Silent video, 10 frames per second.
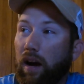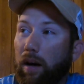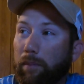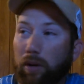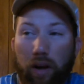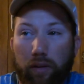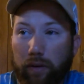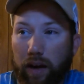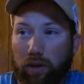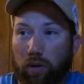You're not going
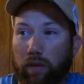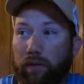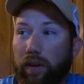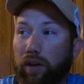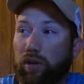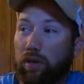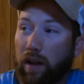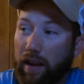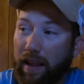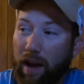to catch all the fish.
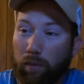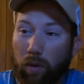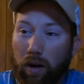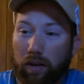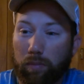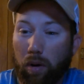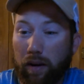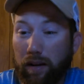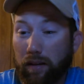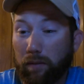And that rod's
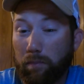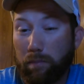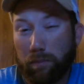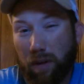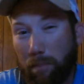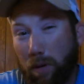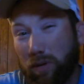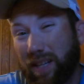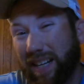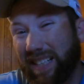probably not the
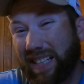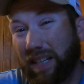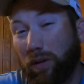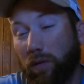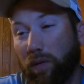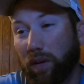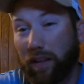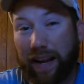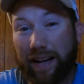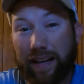most ideal for
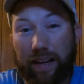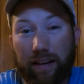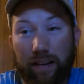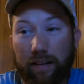landing